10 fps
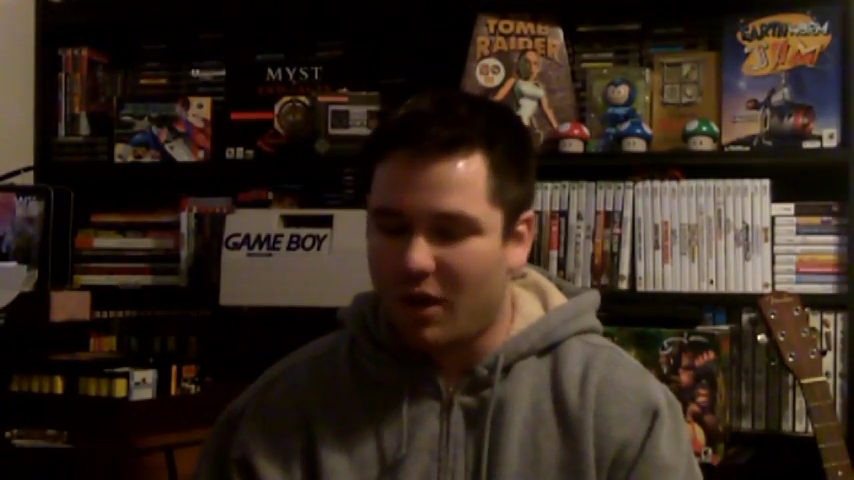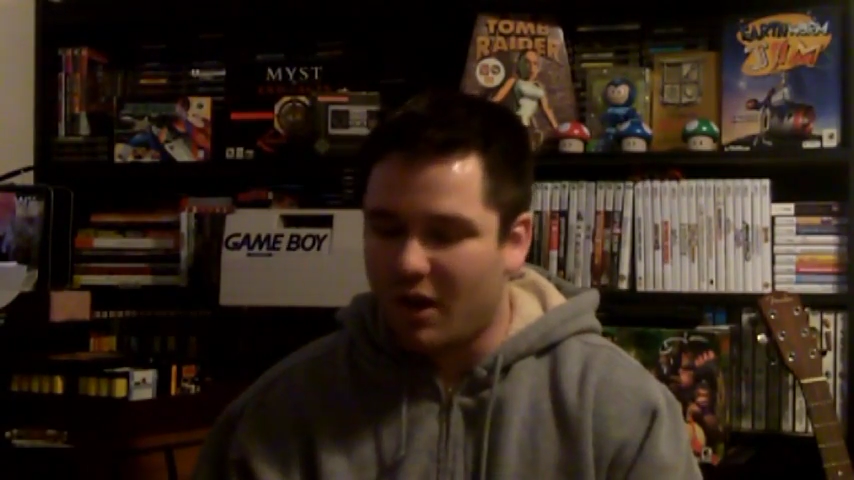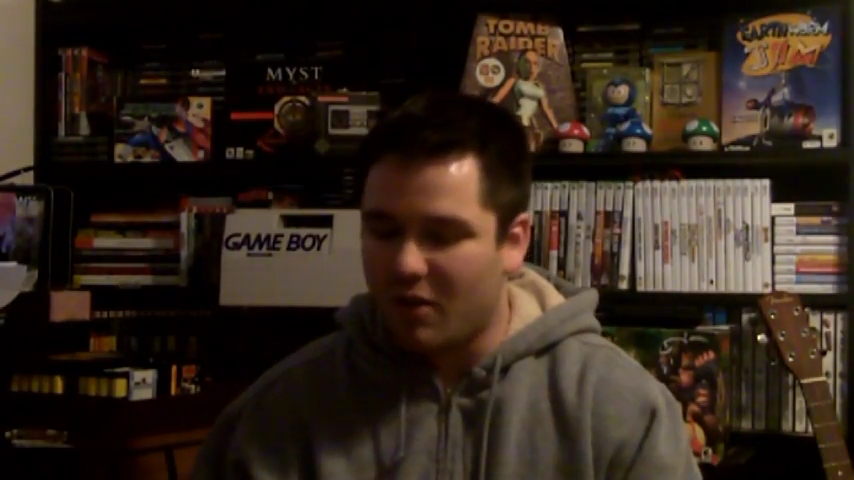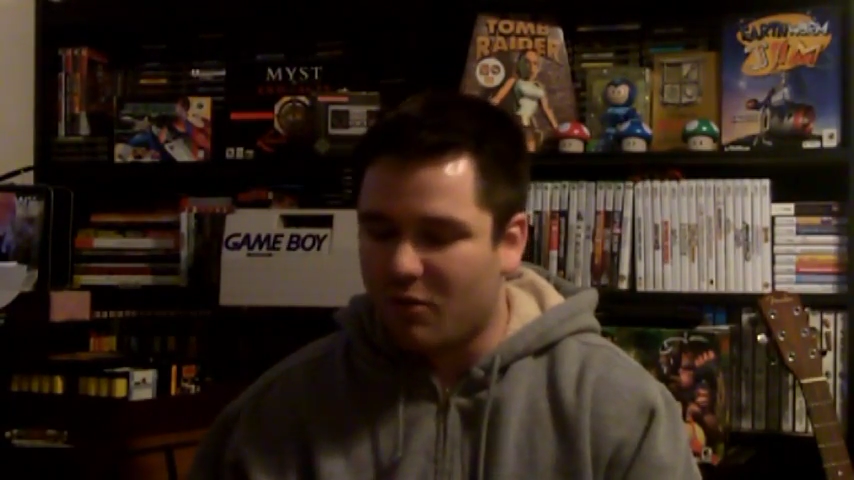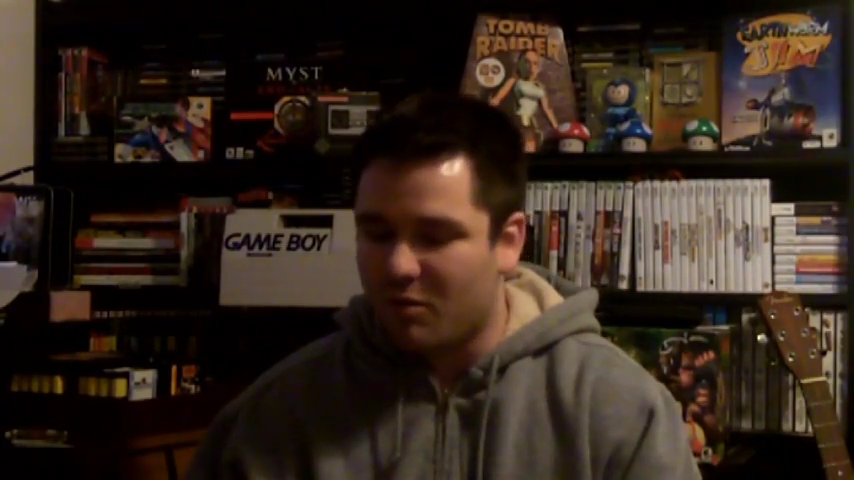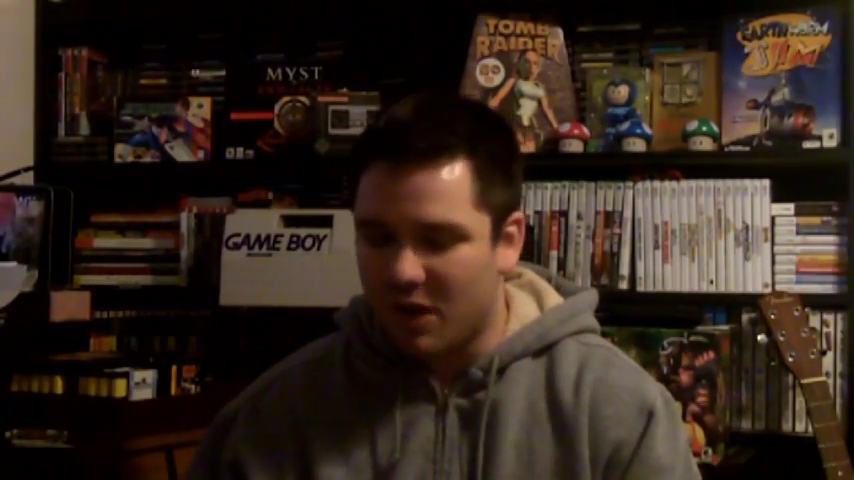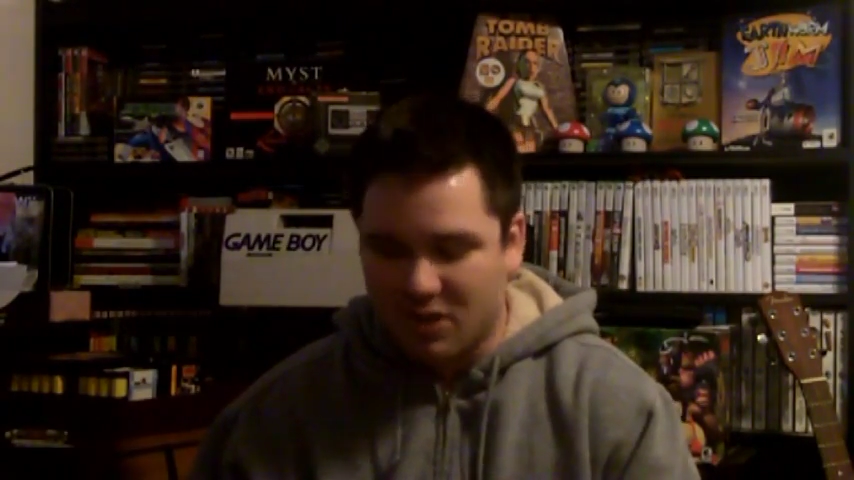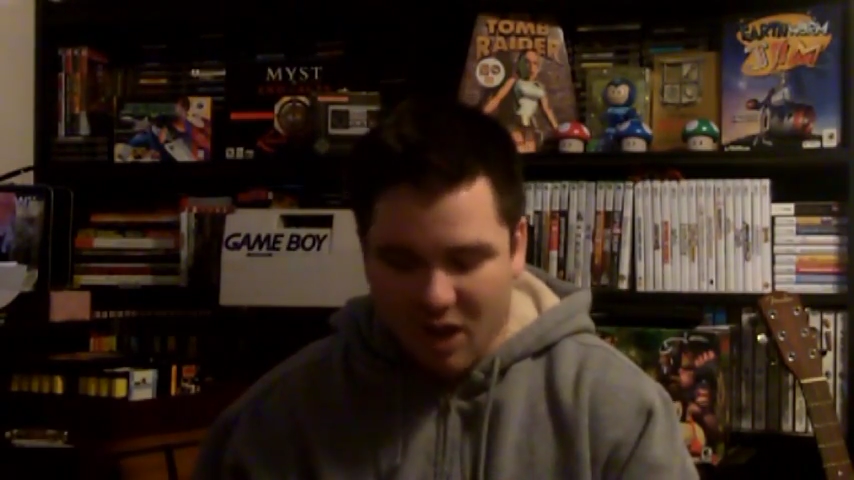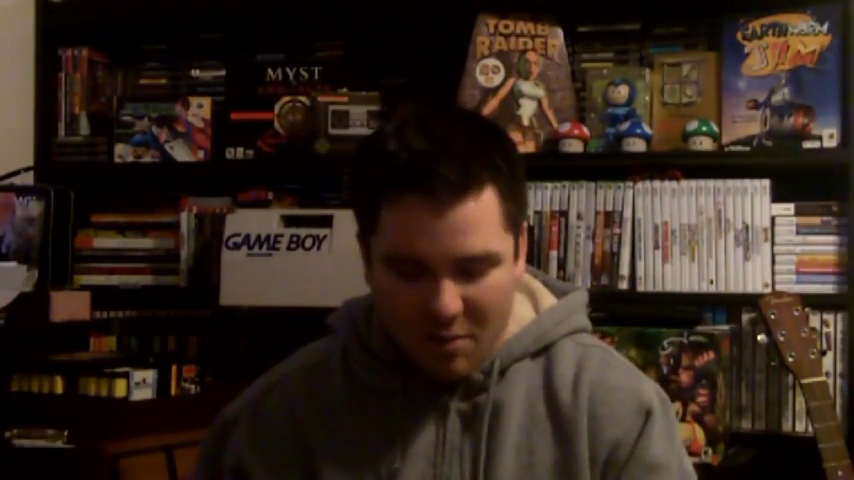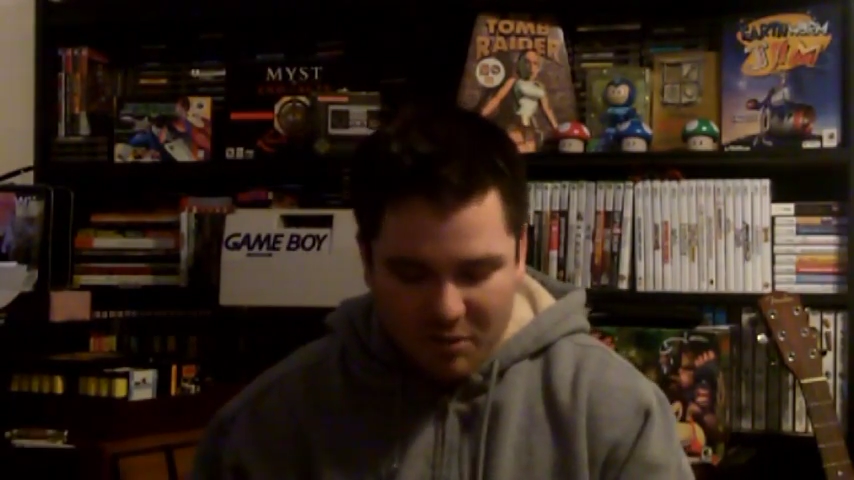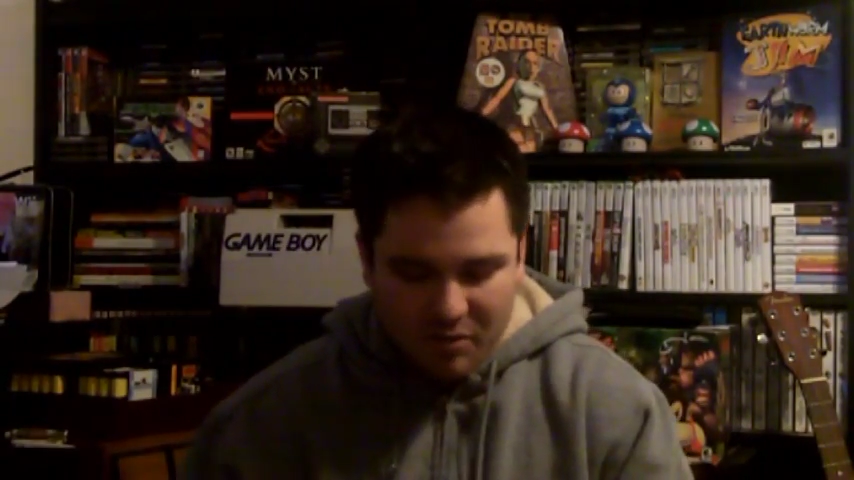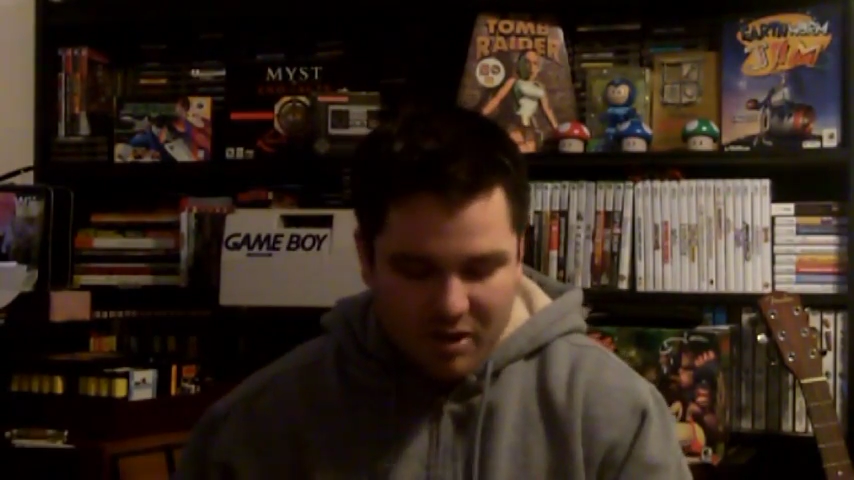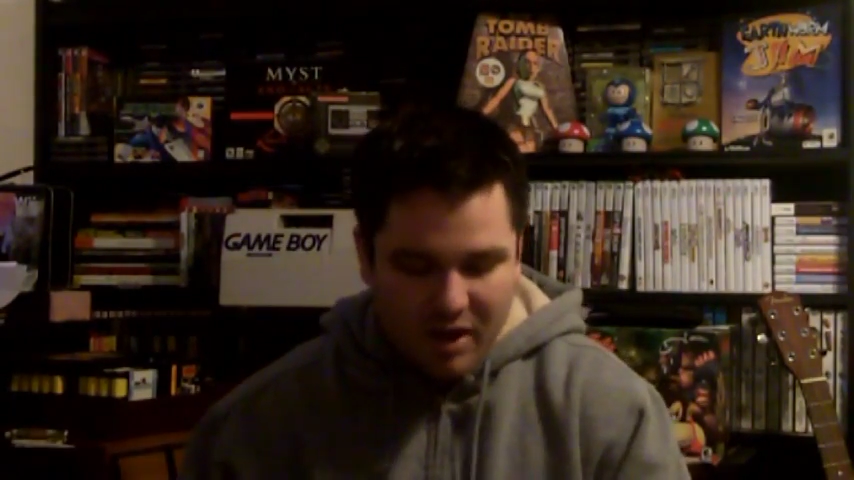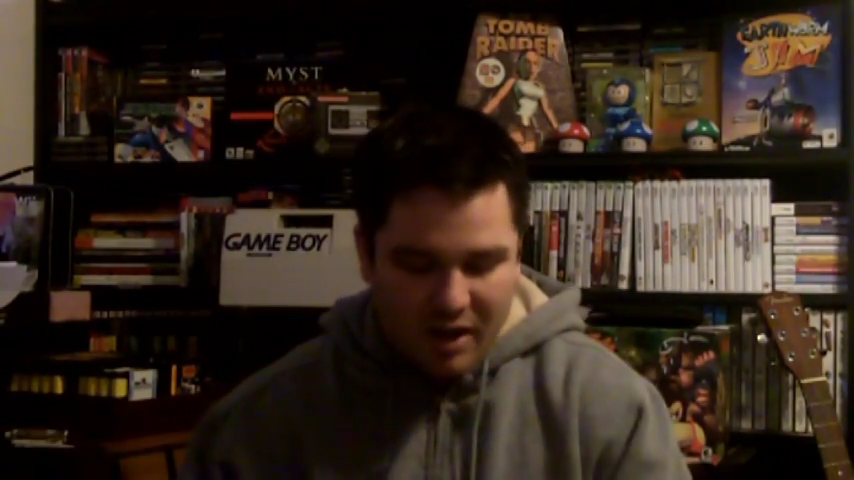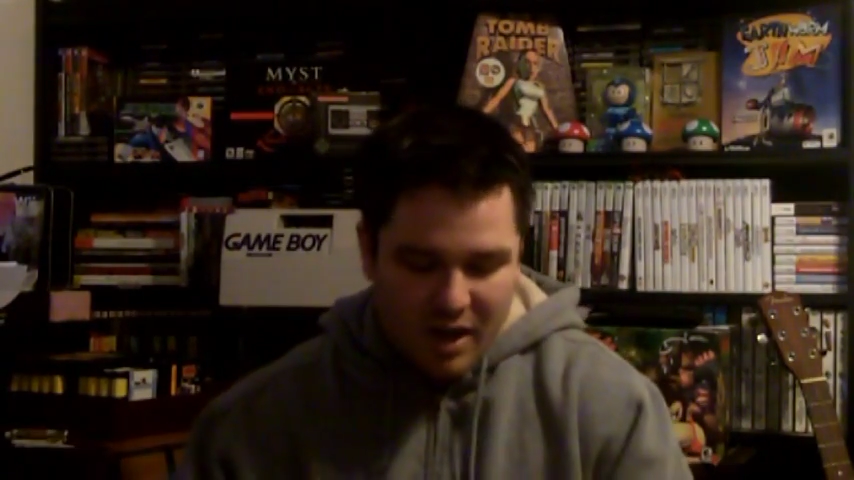another one of my top
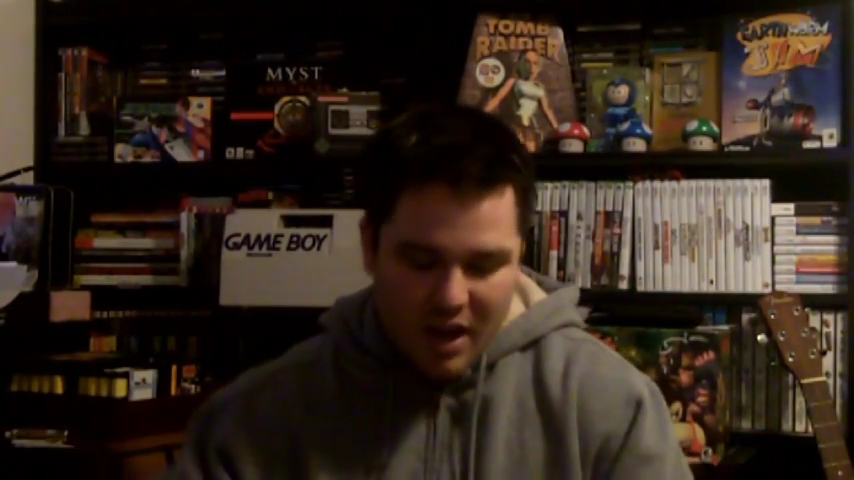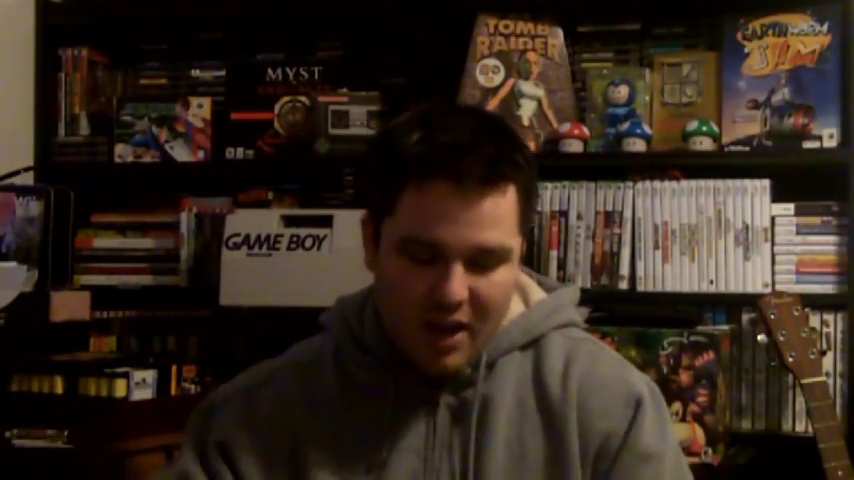3.